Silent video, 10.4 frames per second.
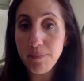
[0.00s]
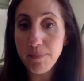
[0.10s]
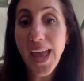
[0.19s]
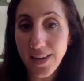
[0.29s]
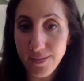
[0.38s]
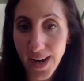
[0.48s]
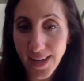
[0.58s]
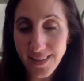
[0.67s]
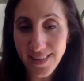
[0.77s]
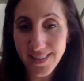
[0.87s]
pain,
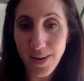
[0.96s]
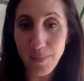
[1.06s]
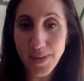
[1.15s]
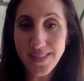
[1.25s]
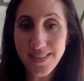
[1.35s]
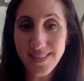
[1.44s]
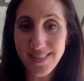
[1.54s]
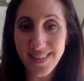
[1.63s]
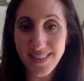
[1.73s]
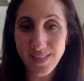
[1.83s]
right? Because our
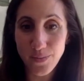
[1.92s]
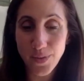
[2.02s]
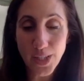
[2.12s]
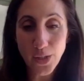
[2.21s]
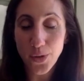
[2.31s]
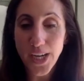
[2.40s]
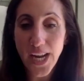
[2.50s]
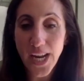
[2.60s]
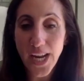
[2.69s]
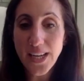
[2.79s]
business is really
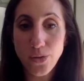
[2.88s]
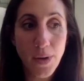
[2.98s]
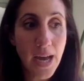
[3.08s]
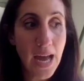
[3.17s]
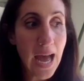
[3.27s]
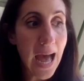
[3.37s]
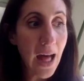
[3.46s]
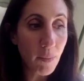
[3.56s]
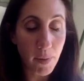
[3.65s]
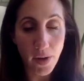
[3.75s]
created to
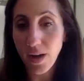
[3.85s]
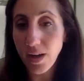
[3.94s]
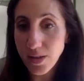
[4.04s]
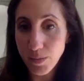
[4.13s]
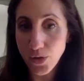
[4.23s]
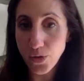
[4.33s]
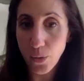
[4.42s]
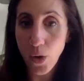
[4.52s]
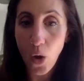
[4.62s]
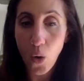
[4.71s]
help our customers.
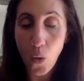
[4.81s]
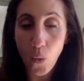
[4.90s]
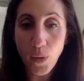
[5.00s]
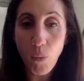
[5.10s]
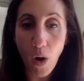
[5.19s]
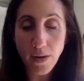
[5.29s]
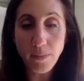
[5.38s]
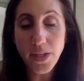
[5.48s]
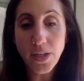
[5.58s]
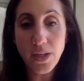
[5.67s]
So we want to
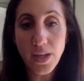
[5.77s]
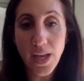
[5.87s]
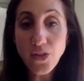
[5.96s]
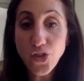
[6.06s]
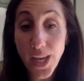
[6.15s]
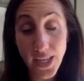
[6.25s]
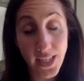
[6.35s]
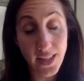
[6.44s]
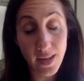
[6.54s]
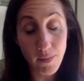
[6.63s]
be
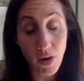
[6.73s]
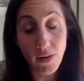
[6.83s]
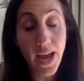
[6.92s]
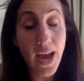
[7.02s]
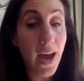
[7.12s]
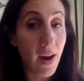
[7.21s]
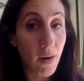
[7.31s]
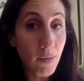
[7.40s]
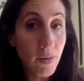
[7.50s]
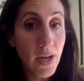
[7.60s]
educating them on
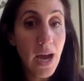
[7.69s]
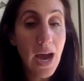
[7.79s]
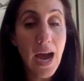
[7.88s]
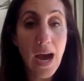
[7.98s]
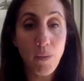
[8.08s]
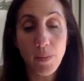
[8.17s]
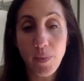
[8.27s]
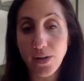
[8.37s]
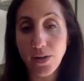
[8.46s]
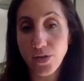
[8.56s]
how our
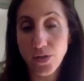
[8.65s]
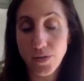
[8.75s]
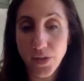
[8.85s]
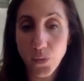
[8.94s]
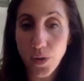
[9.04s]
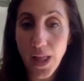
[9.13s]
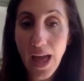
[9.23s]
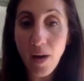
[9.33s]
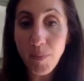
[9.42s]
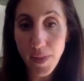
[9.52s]
product or service will
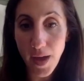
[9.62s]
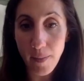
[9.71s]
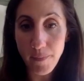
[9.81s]
help them.